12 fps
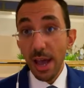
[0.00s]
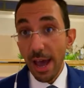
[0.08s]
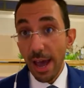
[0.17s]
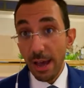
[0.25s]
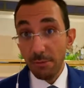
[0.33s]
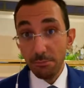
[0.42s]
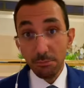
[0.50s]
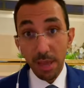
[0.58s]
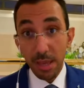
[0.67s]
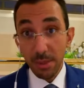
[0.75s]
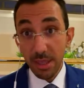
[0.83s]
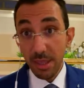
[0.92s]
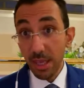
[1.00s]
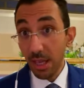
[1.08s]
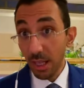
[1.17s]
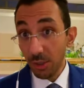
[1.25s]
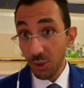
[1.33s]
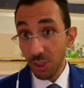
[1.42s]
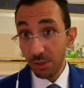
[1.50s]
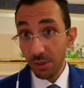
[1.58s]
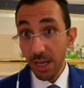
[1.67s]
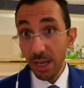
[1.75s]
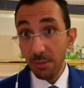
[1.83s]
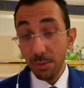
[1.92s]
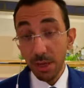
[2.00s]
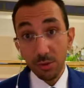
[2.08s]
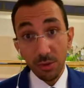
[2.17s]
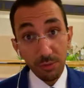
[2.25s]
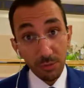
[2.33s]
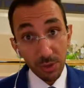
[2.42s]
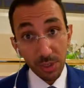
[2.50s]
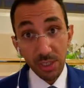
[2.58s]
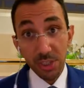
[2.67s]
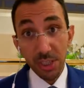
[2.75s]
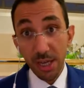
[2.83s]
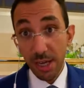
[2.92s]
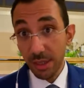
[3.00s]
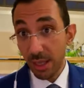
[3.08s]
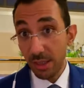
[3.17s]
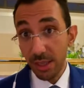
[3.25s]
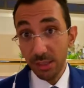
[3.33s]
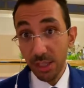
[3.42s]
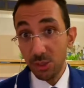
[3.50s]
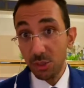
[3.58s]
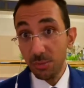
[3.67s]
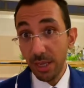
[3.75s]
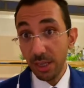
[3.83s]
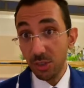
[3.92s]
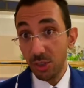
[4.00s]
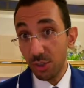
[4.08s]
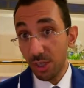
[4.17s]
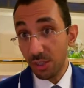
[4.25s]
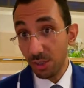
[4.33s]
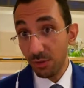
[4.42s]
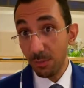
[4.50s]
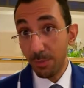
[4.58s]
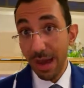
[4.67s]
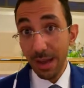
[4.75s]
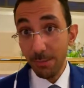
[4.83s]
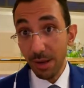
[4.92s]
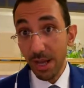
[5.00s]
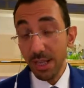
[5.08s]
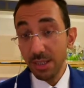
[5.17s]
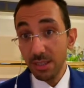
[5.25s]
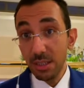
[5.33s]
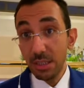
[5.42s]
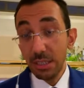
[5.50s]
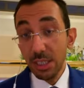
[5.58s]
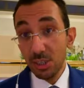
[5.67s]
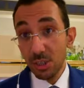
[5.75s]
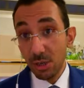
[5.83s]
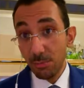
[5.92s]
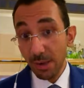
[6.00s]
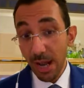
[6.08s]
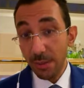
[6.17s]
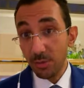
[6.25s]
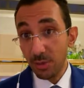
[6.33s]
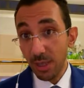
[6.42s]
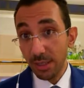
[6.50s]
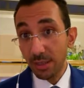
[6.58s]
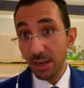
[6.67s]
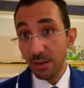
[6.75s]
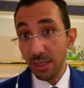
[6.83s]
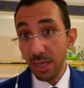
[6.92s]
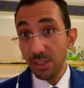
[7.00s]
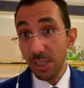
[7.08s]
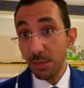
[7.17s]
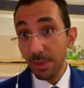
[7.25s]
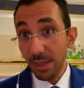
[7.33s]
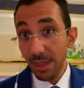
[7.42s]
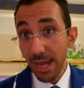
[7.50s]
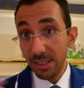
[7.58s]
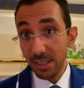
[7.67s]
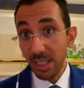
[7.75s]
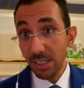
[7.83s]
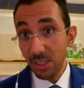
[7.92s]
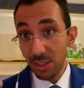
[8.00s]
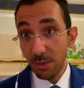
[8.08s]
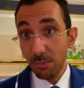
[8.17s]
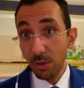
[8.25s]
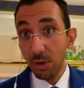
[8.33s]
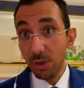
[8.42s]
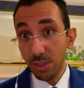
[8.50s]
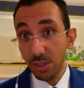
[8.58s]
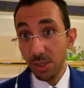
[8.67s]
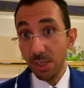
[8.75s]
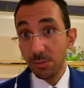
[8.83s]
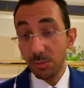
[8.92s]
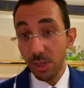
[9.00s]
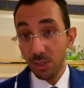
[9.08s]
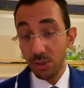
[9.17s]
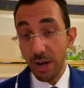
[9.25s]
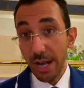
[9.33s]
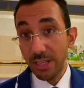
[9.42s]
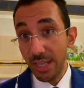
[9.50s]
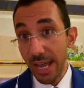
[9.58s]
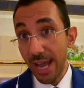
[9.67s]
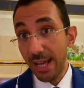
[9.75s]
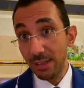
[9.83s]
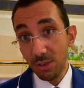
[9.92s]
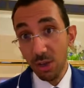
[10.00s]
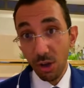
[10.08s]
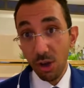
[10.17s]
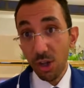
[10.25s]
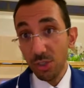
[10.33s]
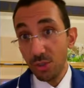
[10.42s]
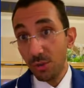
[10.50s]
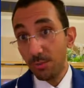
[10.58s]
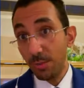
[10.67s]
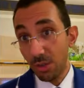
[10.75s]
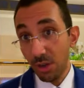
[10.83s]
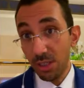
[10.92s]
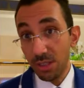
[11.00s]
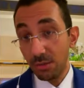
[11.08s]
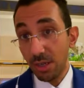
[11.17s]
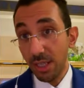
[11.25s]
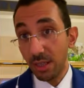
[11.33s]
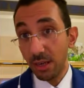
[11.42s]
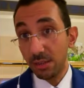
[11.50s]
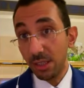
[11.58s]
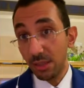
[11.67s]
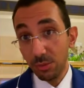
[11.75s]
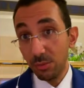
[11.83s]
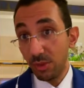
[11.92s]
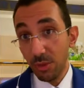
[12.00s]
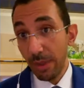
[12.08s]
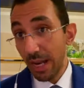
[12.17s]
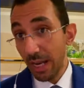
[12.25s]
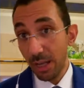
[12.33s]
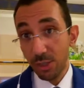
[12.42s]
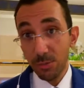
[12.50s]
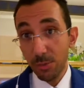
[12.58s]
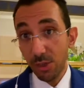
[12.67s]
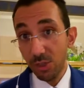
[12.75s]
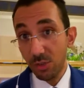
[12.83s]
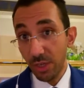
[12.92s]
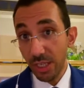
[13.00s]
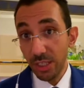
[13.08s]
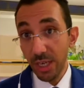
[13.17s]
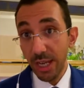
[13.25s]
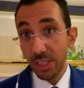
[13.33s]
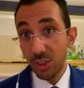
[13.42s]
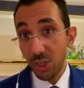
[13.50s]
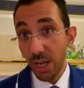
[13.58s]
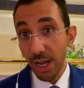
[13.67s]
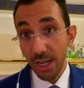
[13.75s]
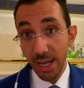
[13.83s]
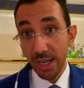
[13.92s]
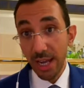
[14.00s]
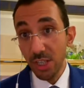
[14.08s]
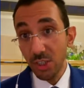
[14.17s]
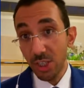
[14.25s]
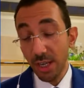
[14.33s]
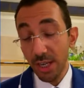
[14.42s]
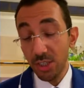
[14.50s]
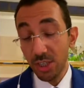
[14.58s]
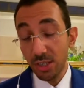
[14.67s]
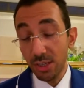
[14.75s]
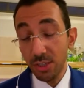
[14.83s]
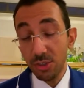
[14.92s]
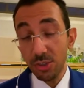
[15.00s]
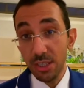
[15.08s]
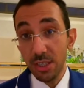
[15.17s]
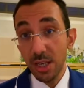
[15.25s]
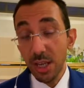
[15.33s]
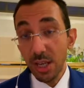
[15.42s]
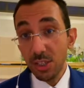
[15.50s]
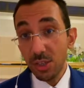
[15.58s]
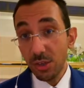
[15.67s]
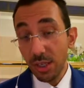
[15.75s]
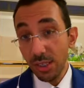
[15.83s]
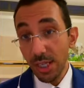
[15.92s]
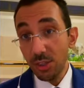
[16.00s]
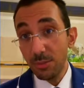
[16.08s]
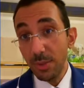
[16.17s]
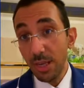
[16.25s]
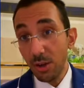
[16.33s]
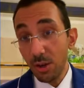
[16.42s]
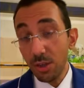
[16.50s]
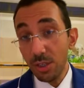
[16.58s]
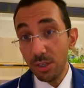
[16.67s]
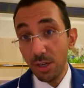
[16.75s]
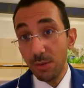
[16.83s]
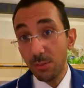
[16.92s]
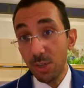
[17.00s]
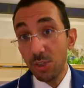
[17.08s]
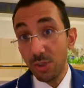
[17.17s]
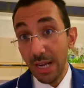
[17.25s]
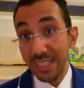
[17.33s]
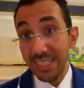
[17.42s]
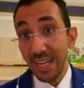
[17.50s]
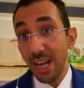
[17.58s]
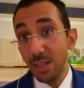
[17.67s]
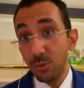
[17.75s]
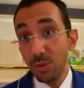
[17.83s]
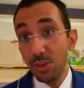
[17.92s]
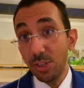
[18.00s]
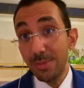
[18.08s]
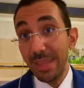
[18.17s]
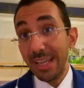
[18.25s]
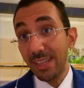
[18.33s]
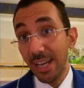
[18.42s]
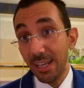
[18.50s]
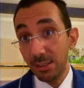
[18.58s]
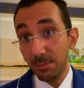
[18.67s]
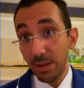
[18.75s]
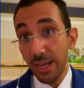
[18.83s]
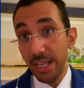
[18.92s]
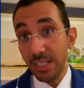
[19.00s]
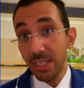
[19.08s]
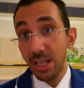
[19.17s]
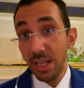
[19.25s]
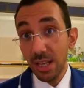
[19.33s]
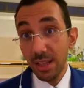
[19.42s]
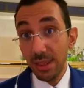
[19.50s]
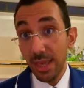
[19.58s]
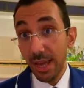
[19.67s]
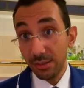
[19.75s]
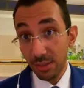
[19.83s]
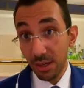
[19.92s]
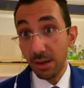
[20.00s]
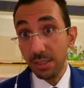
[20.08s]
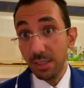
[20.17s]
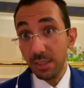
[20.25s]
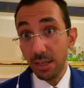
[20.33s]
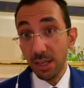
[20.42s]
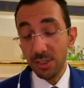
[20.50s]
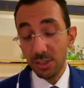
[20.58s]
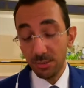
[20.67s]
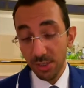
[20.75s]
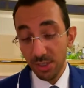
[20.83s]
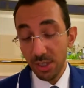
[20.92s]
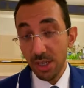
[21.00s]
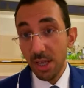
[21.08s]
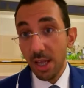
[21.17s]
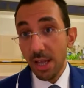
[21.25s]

Um, maybe the Algeria, but for Algeria, I think there needs to be a construction of a pipelines. So perhaps Qatar and Algeria, but that needs some long-term contract and also because Qatar, you're mainly exposed to India and China and Asia, Asian countries. So there needs to be long-term contracts signed with Europe that of place, their current customers.